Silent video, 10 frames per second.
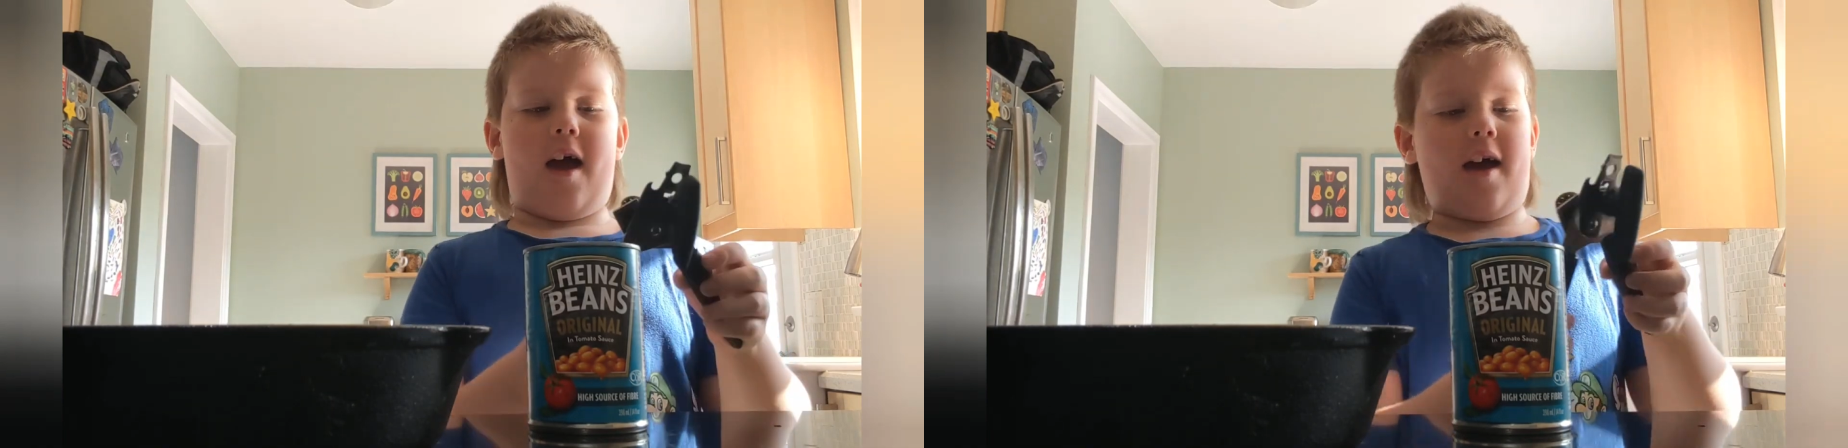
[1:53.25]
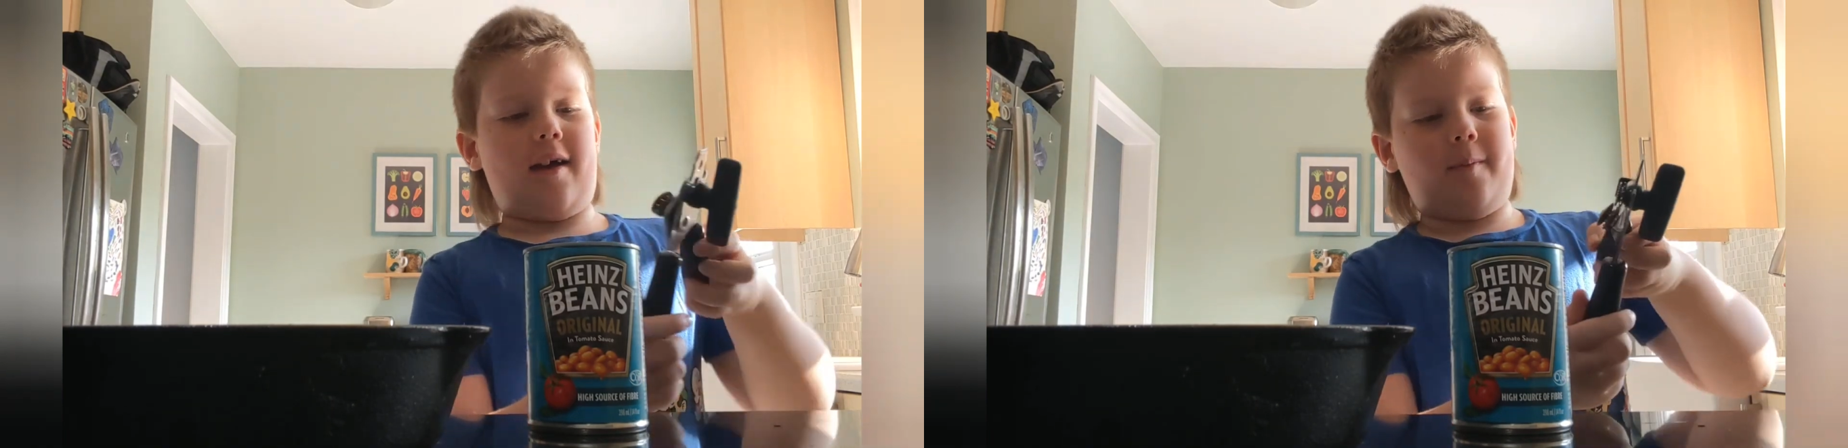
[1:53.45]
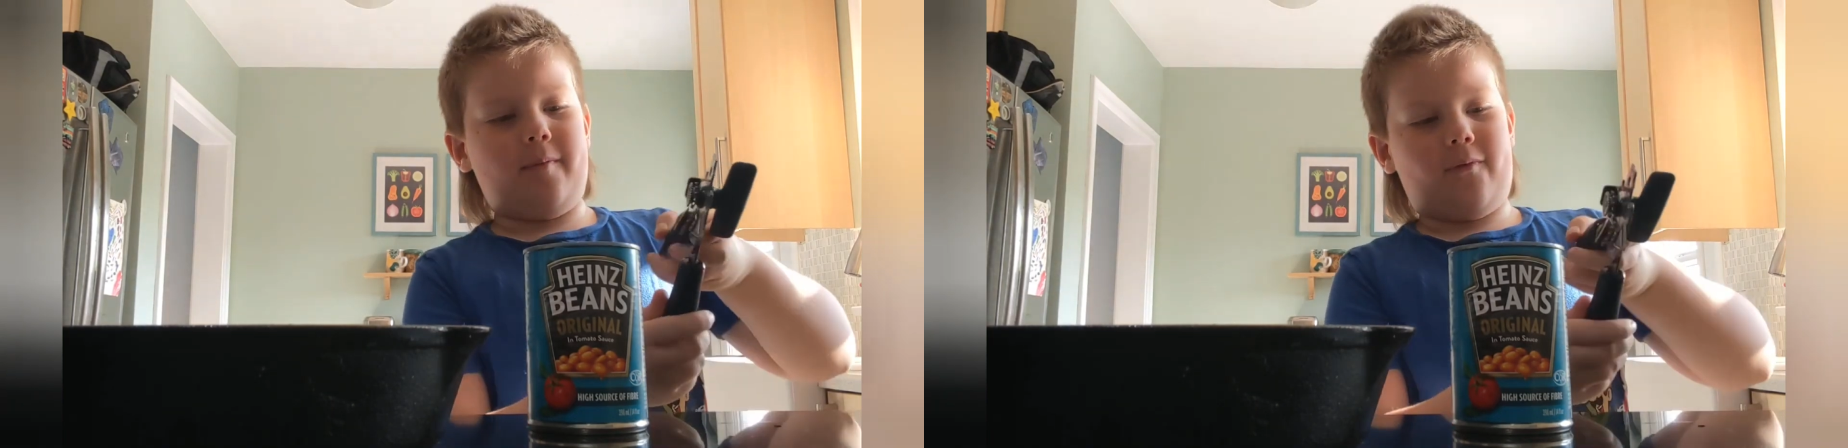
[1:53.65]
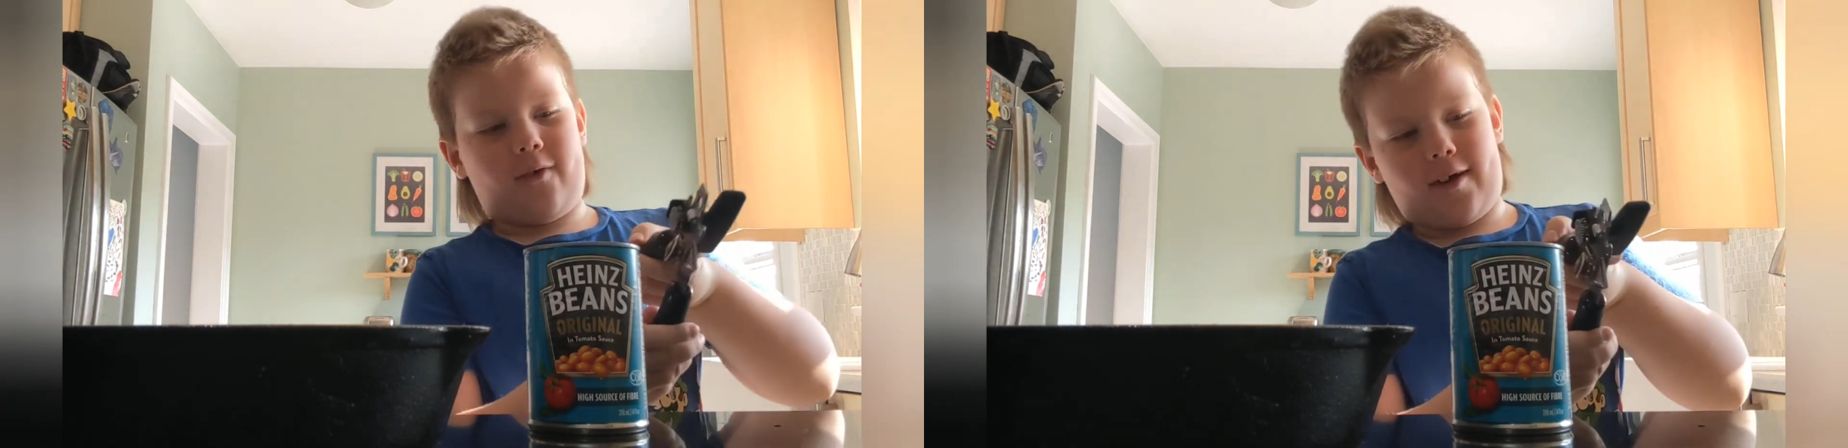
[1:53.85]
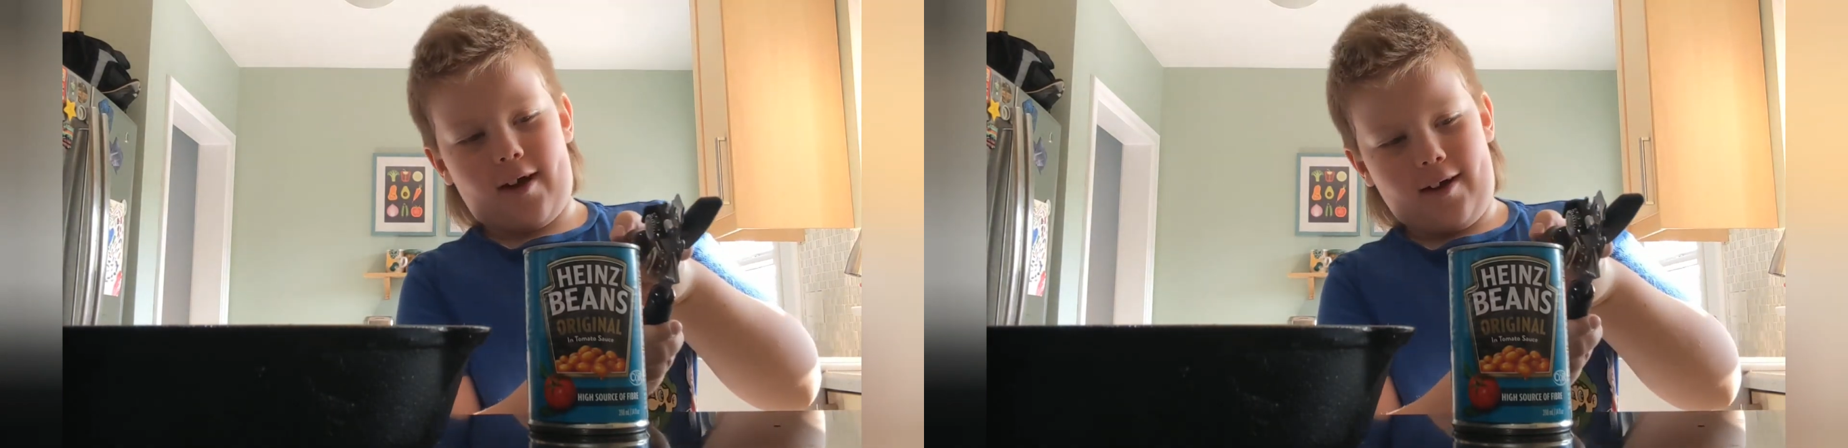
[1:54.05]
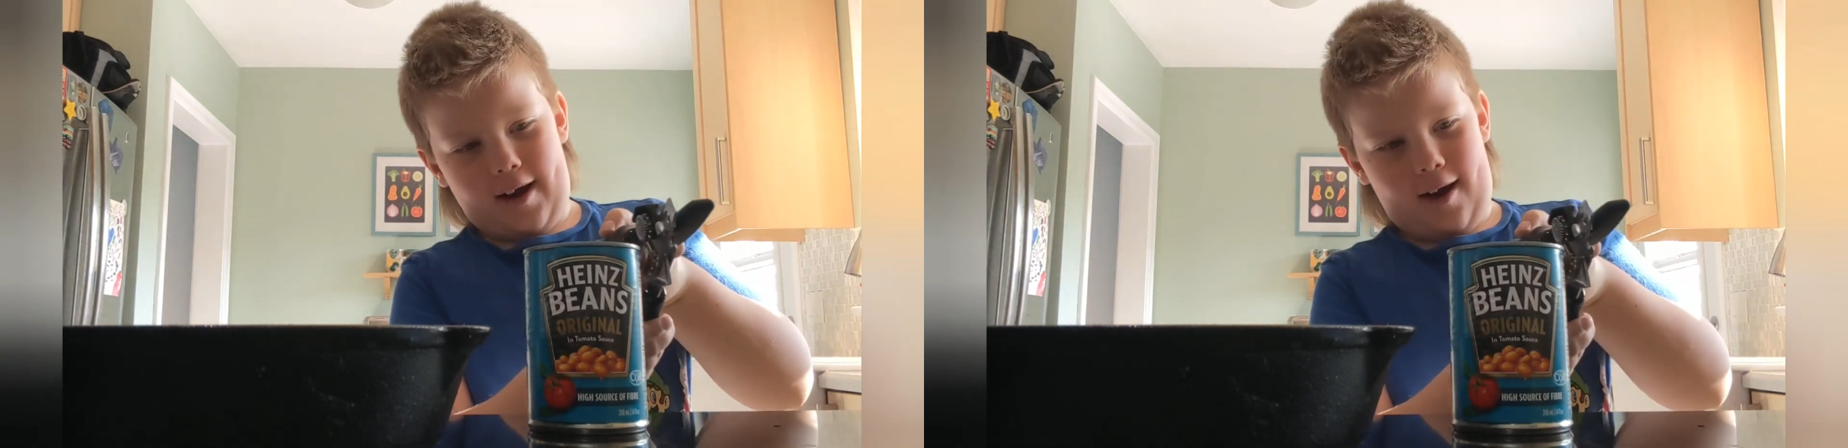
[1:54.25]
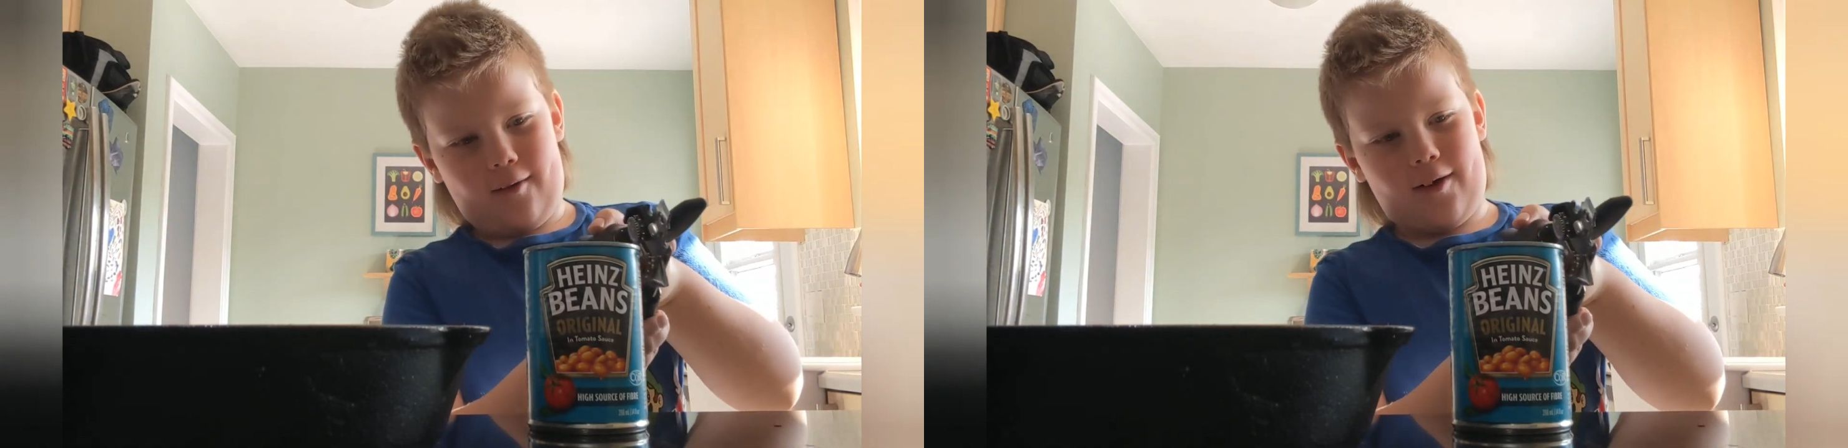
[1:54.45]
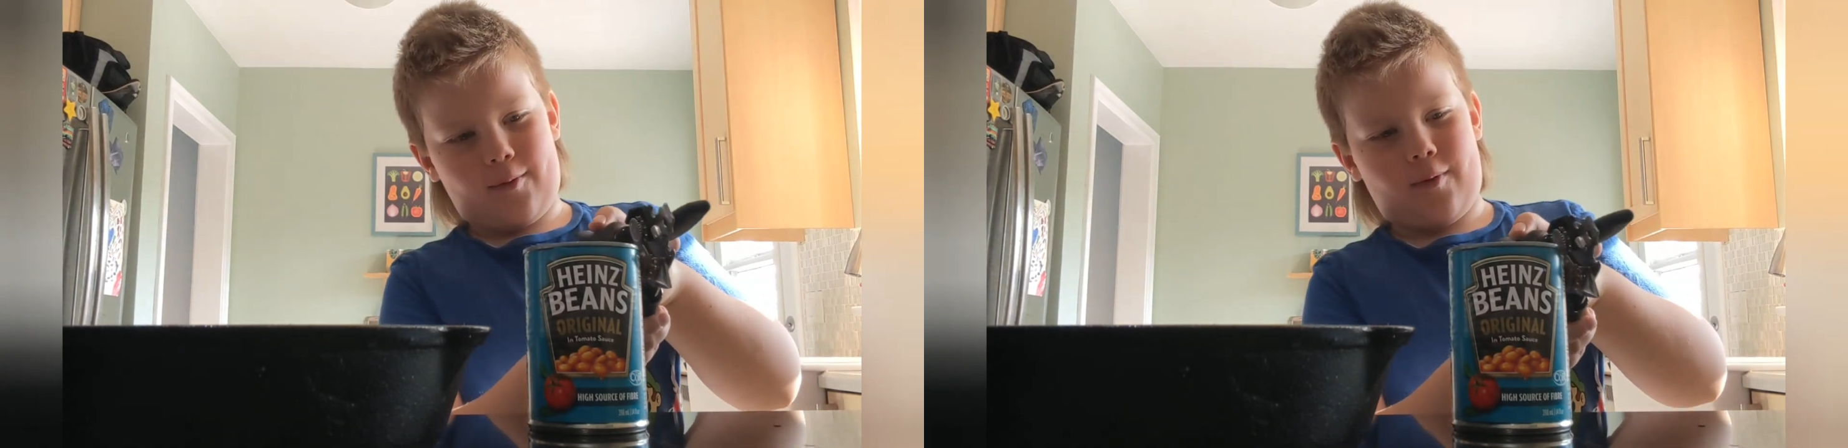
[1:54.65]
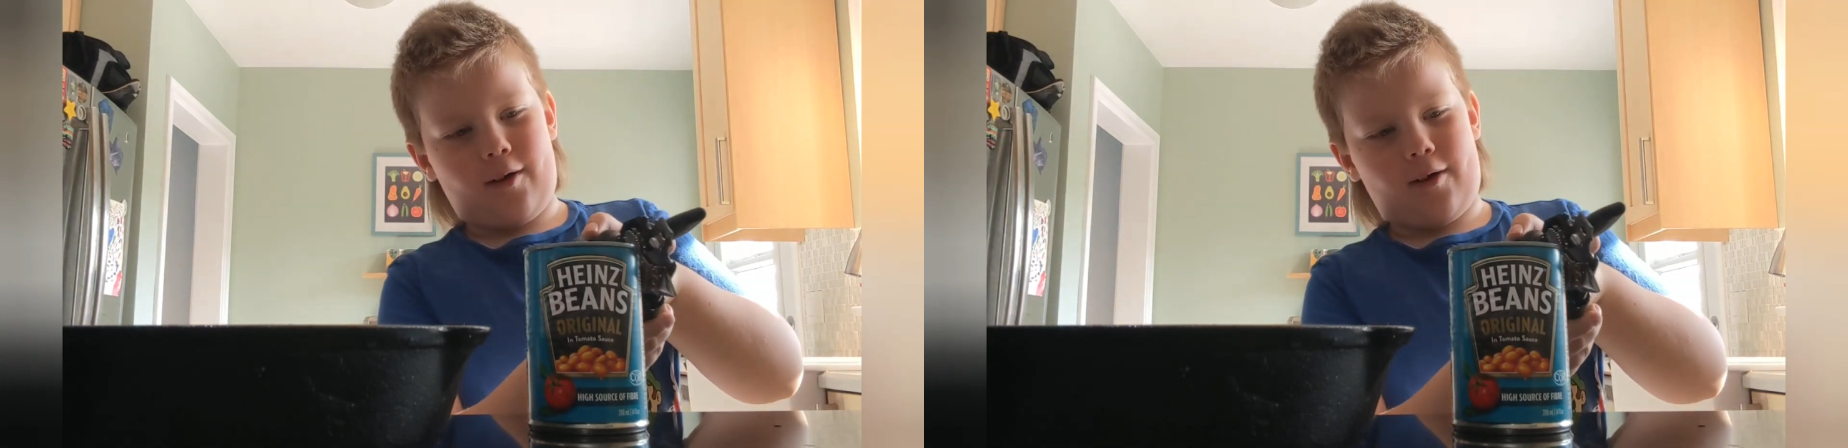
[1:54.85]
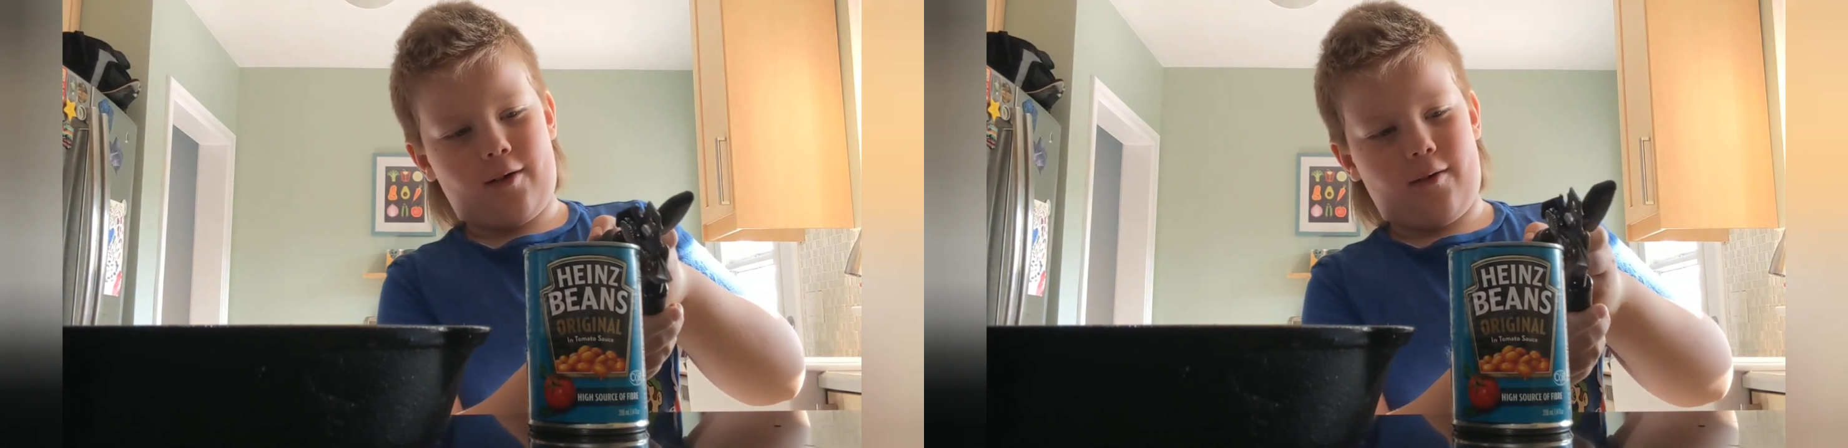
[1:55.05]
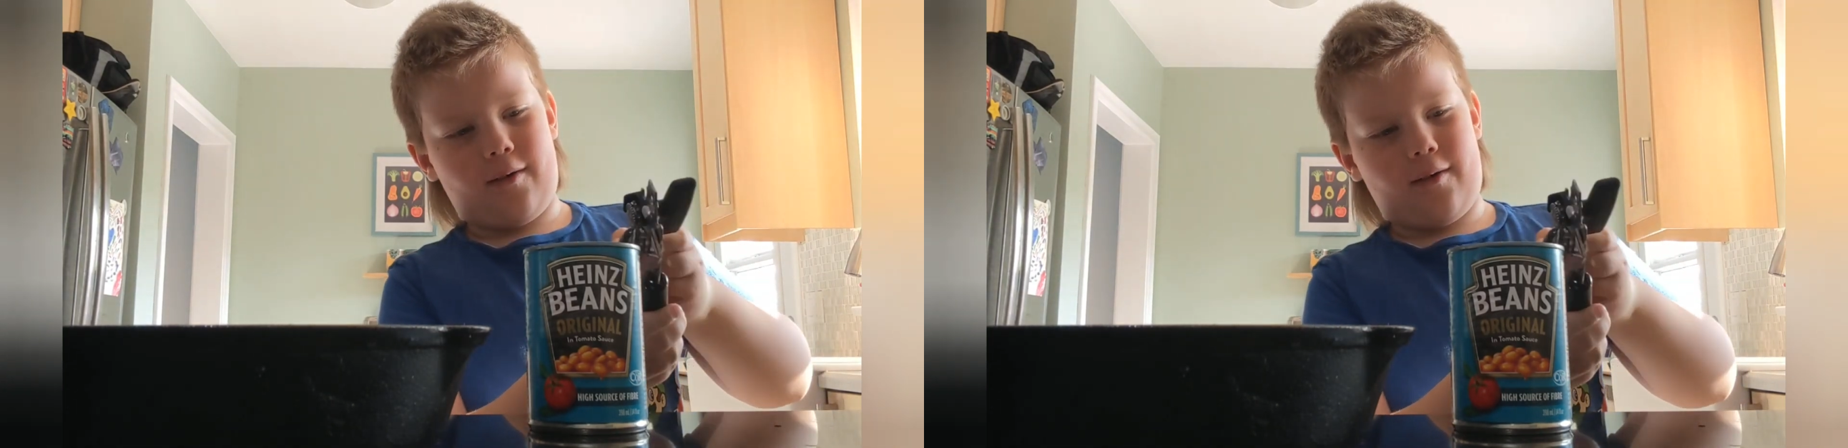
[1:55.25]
I'm forgetting how this works.